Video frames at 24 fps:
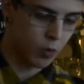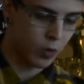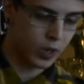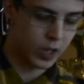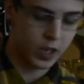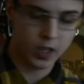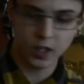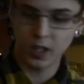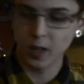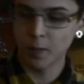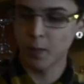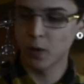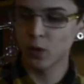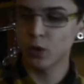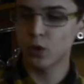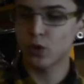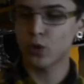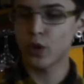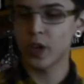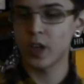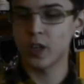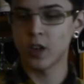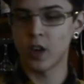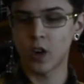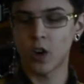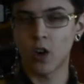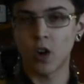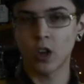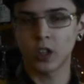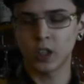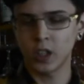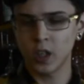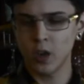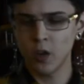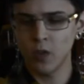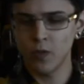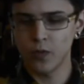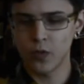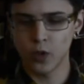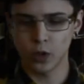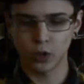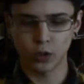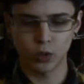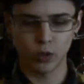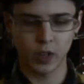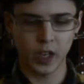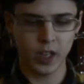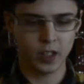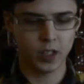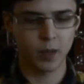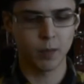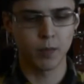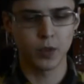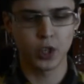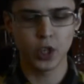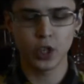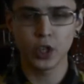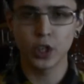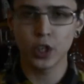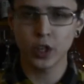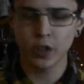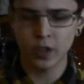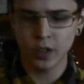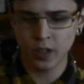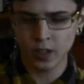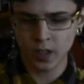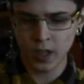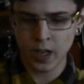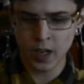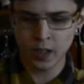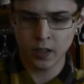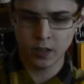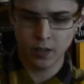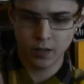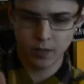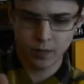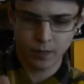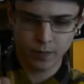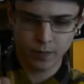we double strain our cocktail, not to get some ginger inside.